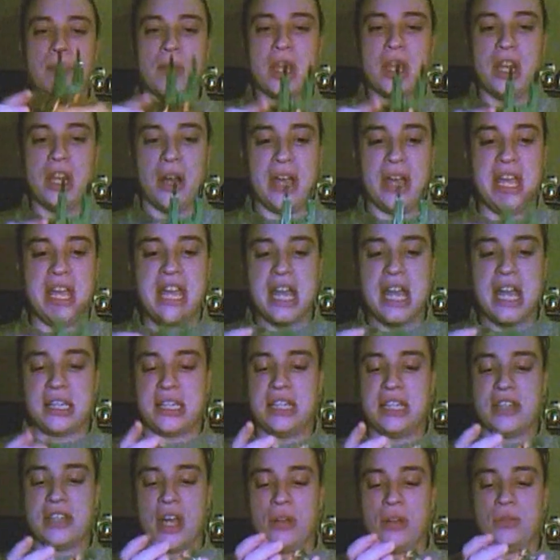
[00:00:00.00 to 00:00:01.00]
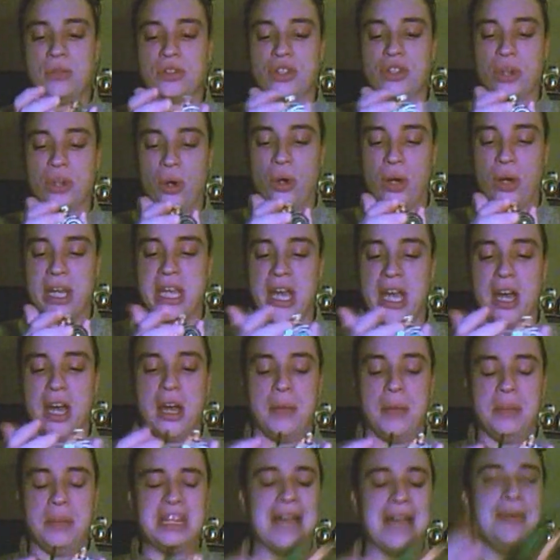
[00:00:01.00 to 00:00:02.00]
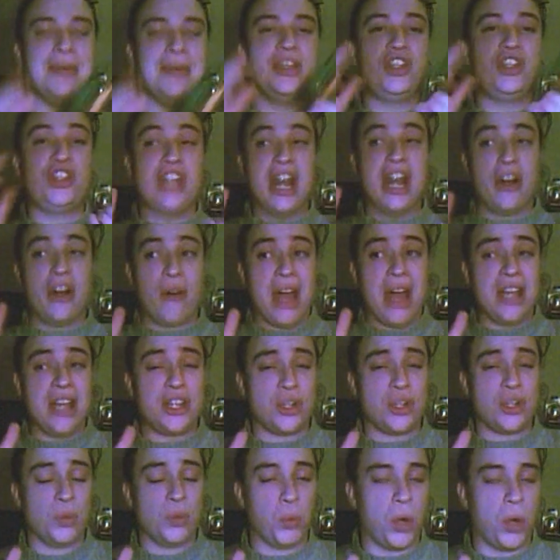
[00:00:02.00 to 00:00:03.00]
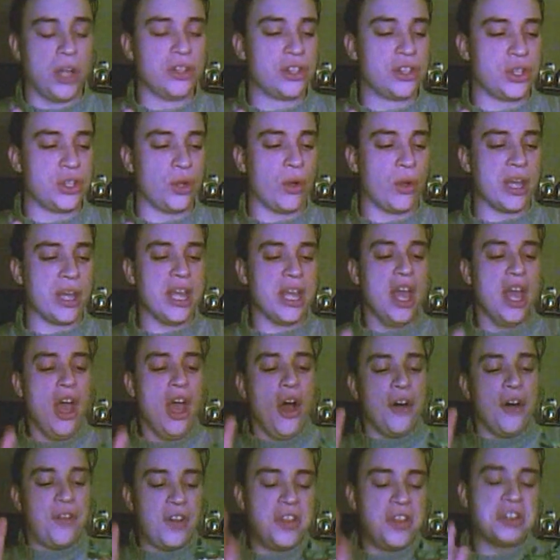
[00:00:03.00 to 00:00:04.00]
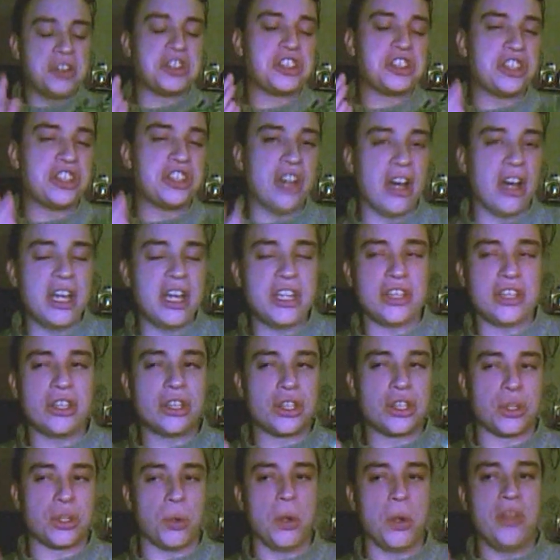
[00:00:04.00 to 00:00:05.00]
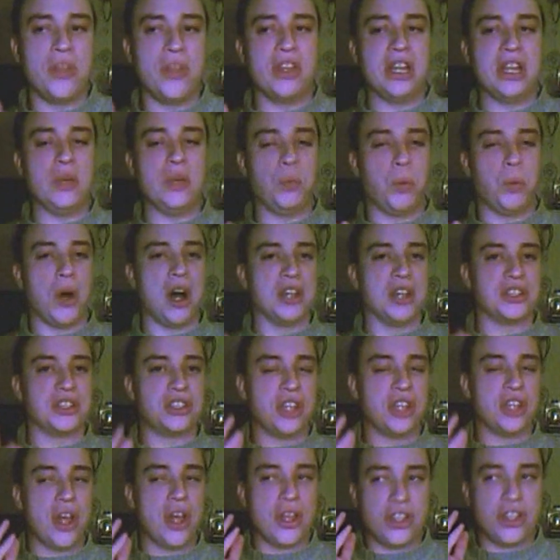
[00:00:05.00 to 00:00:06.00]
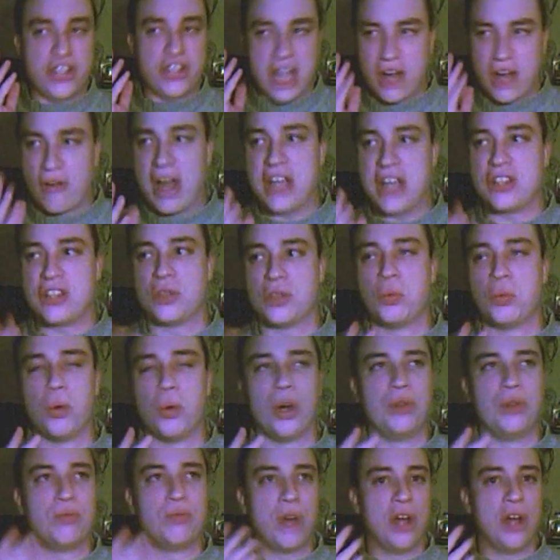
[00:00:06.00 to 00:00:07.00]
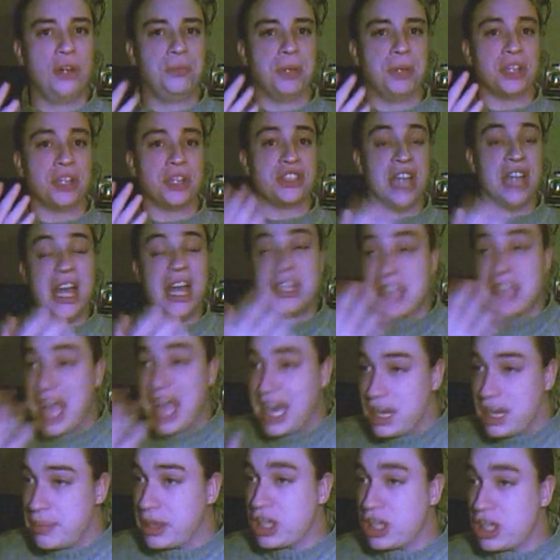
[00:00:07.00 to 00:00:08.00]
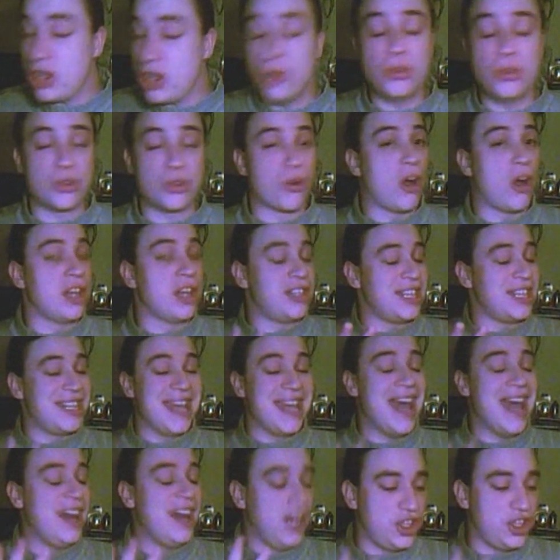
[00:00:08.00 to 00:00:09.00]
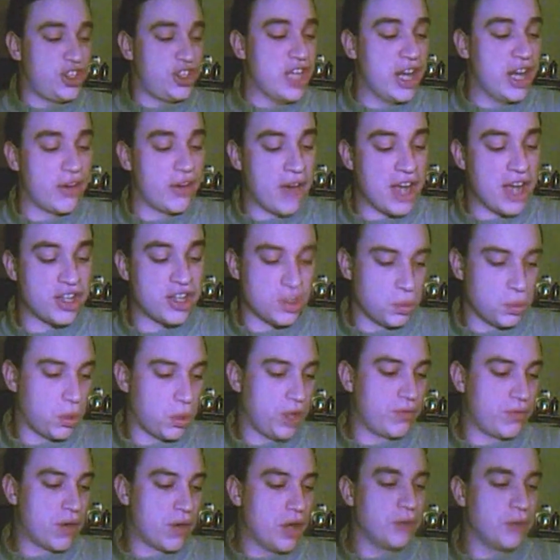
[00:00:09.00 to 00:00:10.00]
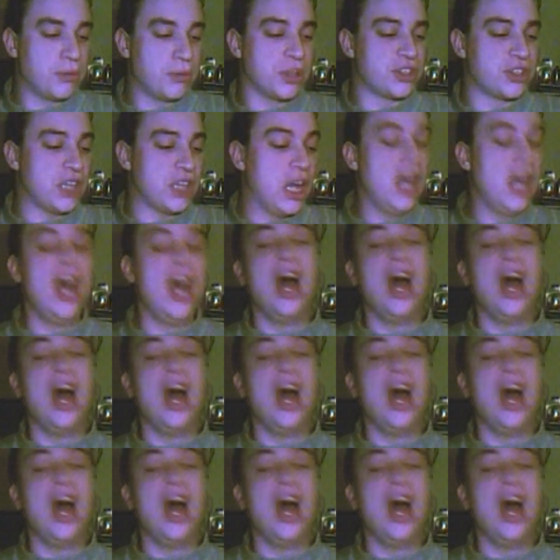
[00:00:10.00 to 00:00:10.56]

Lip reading: you know, he gets his own toy. Now, his Generation 1 toy, for the size of the toy that he was, Generation 1 Roadbuster, as anybody who's tried to get a Generation 1 Roadbuster,